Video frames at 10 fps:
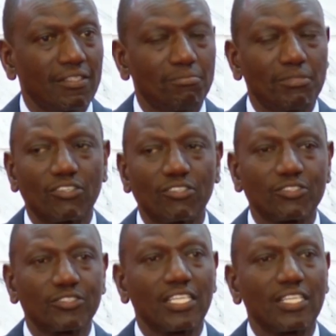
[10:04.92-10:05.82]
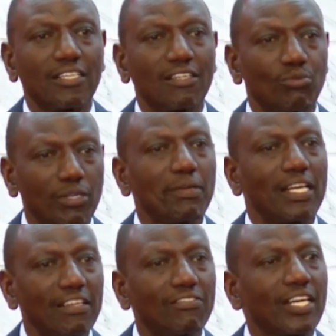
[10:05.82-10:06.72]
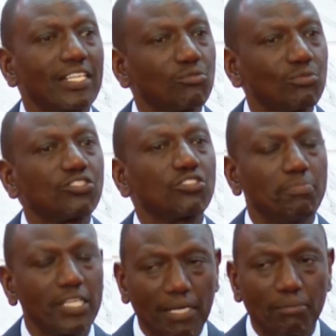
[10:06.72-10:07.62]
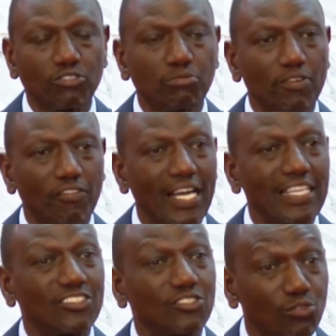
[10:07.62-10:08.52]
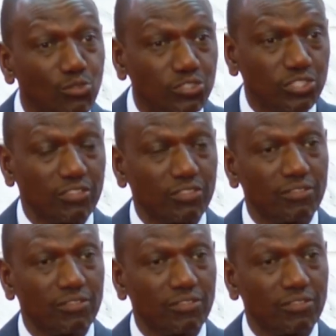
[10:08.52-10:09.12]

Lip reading: because we believe that we should be able to provide a solution